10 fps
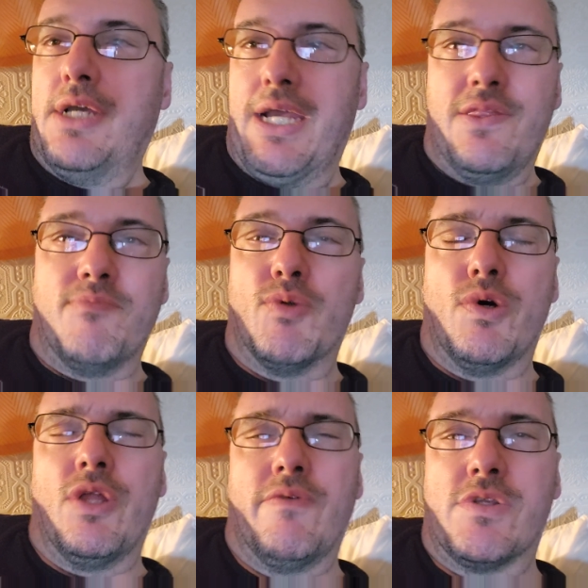And number
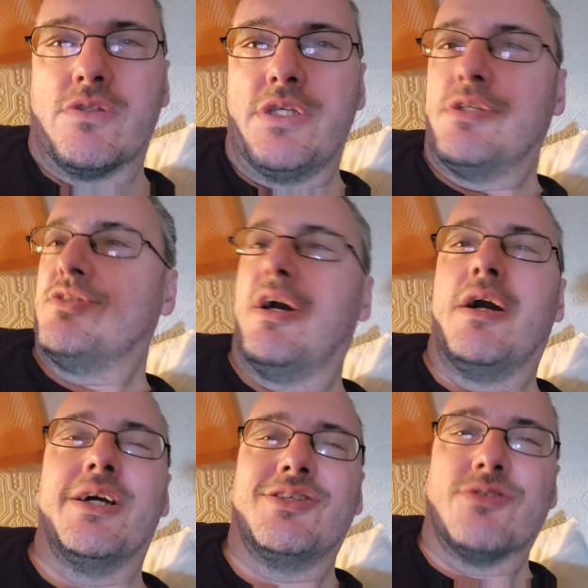one, obviously, is the
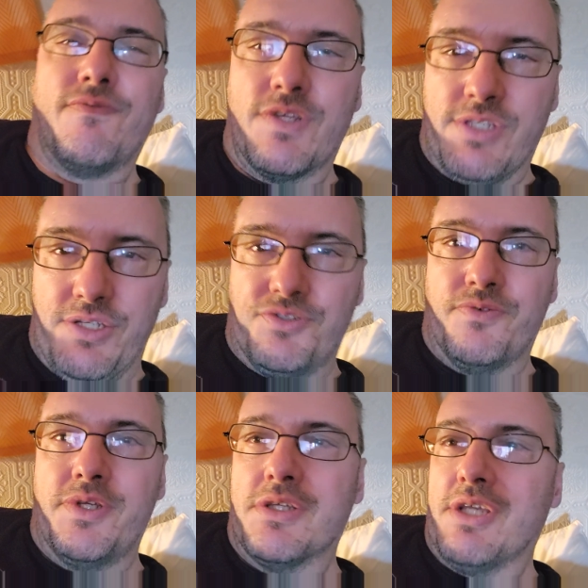heist of the century,